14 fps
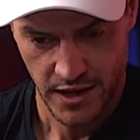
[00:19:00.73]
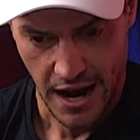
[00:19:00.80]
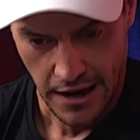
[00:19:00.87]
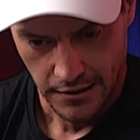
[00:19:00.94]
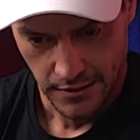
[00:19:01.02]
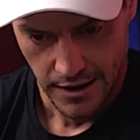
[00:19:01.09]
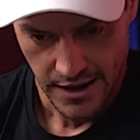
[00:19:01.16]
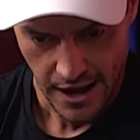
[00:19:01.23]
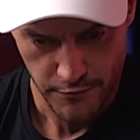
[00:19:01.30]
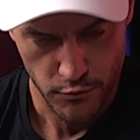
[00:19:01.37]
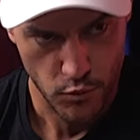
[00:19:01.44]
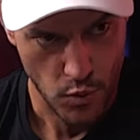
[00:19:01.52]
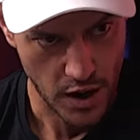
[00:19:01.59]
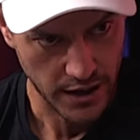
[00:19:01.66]
Adelaide
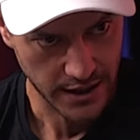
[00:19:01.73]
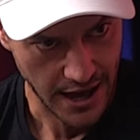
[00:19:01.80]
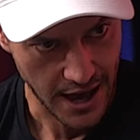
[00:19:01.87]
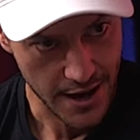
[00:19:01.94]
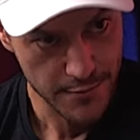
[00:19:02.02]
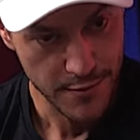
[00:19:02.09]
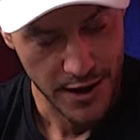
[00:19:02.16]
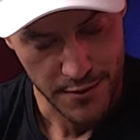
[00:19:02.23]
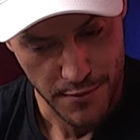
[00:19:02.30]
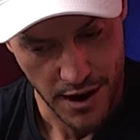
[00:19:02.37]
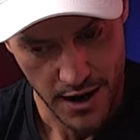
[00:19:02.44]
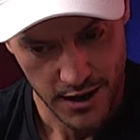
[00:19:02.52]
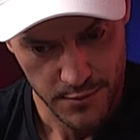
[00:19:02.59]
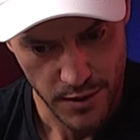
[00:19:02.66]
haven't won a game, and
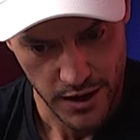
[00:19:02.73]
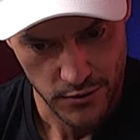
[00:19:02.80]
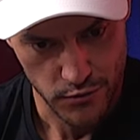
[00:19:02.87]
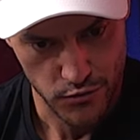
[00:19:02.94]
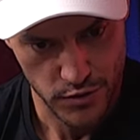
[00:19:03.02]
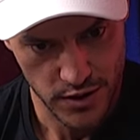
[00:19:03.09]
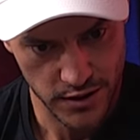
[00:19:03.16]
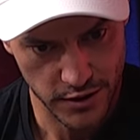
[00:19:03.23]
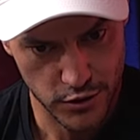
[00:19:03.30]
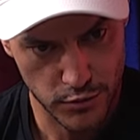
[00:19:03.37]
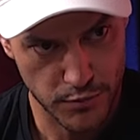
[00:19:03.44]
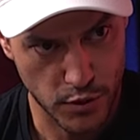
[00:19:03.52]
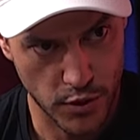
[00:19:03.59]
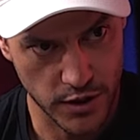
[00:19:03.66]
Marker made yeah. a really
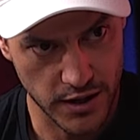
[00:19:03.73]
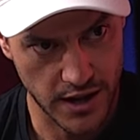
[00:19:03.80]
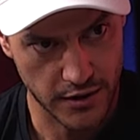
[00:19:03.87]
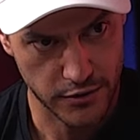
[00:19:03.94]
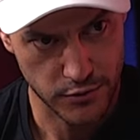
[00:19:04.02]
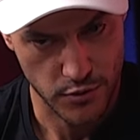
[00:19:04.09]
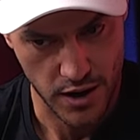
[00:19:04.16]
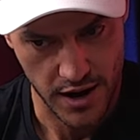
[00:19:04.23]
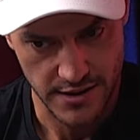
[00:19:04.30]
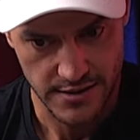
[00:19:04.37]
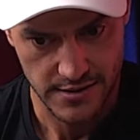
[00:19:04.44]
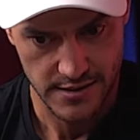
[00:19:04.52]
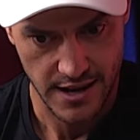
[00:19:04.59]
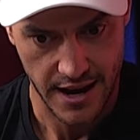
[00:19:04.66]
good point in our thread
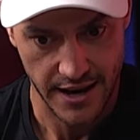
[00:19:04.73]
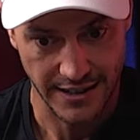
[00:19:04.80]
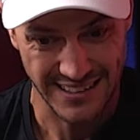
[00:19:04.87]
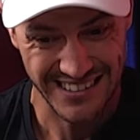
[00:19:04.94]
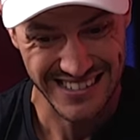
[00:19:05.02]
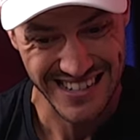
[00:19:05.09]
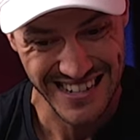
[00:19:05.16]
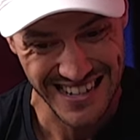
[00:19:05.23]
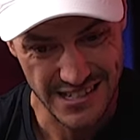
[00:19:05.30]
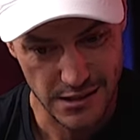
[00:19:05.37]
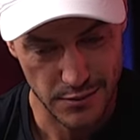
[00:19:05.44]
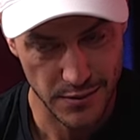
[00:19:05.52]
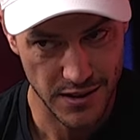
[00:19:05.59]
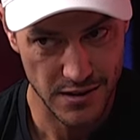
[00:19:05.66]
saying, geez,
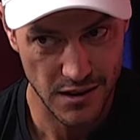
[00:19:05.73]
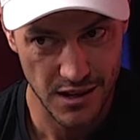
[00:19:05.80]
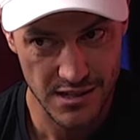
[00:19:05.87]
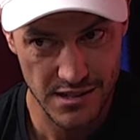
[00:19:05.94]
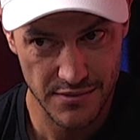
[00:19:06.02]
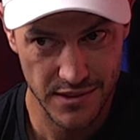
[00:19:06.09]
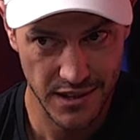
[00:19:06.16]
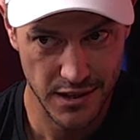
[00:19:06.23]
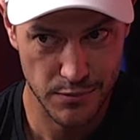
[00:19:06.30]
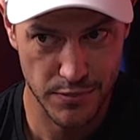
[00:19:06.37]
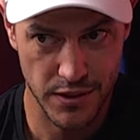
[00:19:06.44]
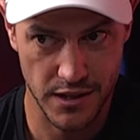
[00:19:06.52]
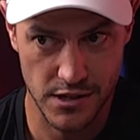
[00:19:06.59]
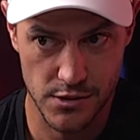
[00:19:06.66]
it'd be nice if they
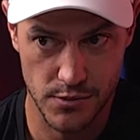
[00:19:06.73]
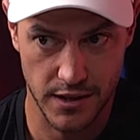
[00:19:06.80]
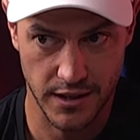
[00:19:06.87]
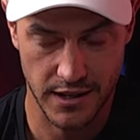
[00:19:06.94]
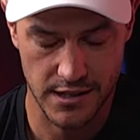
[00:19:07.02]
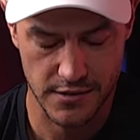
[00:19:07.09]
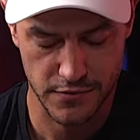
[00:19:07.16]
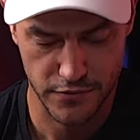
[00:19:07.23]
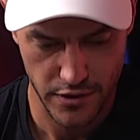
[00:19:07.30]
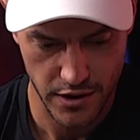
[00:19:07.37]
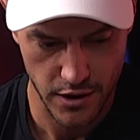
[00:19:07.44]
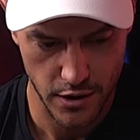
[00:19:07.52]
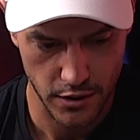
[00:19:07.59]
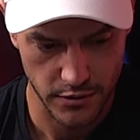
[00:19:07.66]
could pinch one against
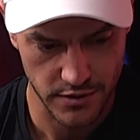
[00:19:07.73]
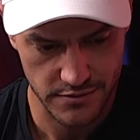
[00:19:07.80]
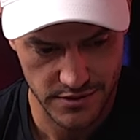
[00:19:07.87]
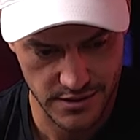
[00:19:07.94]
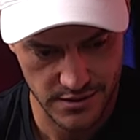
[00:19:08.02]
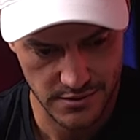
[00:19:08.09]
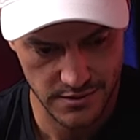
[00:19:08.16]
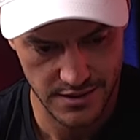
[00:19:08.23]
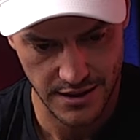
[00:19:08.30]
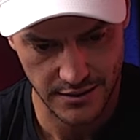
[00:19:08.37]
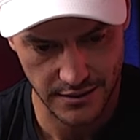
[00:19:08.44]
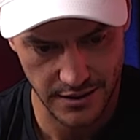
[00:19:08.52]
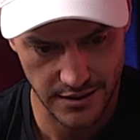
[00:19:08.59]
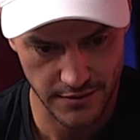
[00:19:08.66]
Freo. They've
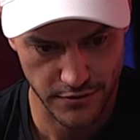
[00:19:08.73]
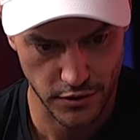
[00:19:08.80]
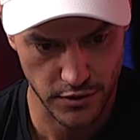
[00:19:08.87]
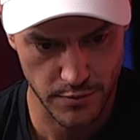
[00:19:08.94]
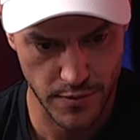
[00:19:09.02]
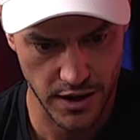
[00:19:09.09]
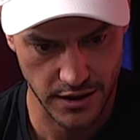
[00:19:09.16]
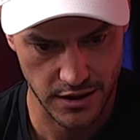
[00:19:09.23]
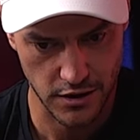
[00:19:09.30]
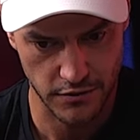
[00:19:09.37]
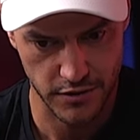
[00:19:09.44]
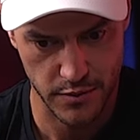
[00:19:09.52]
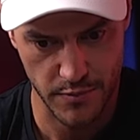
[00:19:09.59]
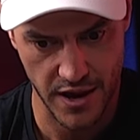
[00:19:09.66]
suddenly they've got the monkey
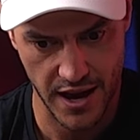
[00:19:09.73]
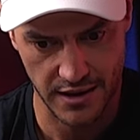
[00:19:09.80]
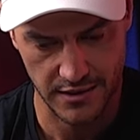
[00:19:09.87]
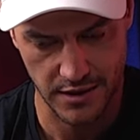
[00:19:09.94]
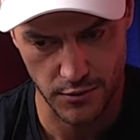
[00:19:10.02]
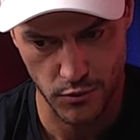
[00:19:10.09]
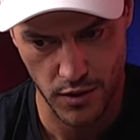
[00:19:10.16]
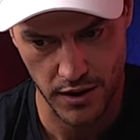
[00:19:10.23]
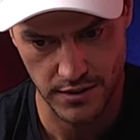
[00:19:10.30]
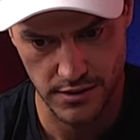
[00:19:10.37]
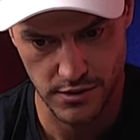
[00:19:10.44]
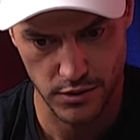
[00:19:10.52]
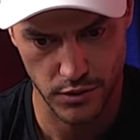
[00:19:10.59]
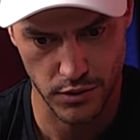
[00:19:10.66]
off the back. They're one
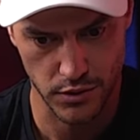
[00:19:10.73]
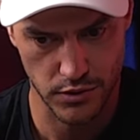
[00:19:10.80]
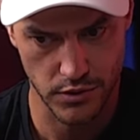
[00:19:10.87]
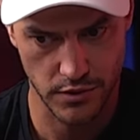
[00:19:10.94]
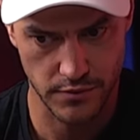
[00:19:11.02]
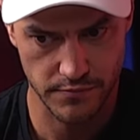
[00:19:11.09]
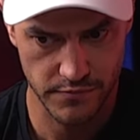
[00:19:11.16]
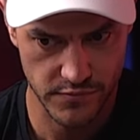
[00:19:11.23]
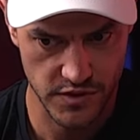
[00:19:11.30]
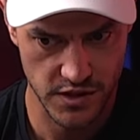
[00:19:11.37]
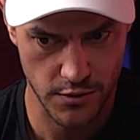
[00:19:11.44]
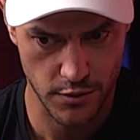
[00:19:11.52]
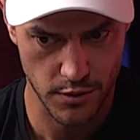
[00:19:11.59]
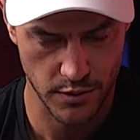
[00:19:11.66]
and two, not
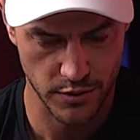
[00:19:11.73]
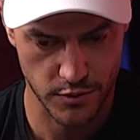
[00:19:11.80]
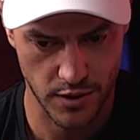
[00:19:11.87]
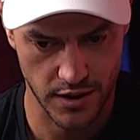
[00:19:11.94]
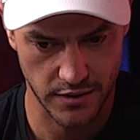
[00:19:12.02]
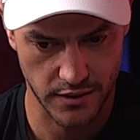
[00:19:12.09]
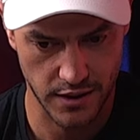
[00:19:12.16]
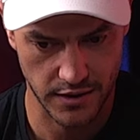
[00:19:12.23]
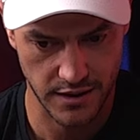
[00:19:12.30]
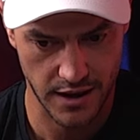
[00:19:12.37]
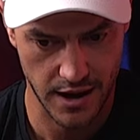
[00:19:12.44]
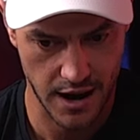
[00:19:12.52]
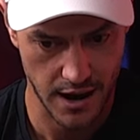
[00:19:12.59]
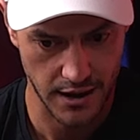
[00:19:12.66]
zero and three like
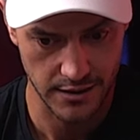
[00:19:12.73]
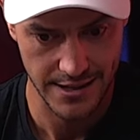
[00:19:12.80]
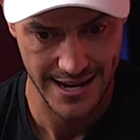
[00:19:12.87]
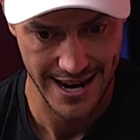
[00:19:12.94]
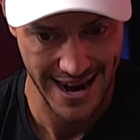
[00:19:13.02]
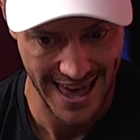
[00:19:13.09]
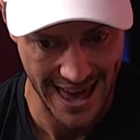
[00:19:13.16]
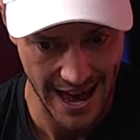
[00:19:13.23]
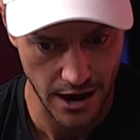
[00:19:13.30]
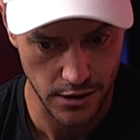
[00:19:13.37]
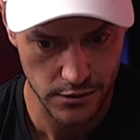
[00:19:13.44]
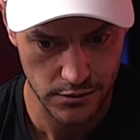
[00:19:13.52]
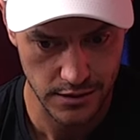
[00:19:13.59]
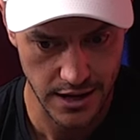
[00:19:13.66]
they are
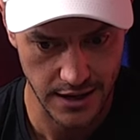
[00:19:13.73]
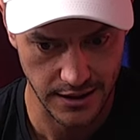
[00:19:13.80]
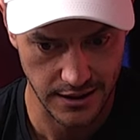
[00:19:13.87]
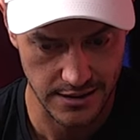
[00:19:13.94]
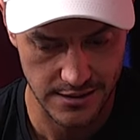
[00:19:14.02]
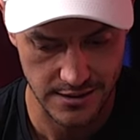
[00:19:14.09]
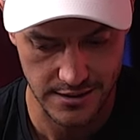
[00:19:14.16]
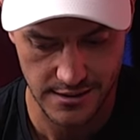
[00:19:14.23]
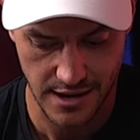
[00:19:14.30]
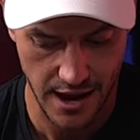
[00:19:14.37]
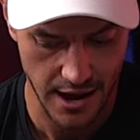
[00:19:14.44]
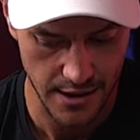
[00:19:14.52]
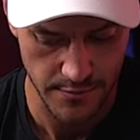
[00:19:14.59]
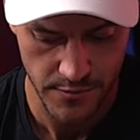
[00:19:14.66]
now heading into this
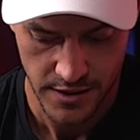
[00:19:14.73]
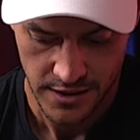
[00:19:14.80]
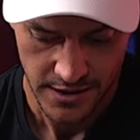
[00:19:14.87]
game.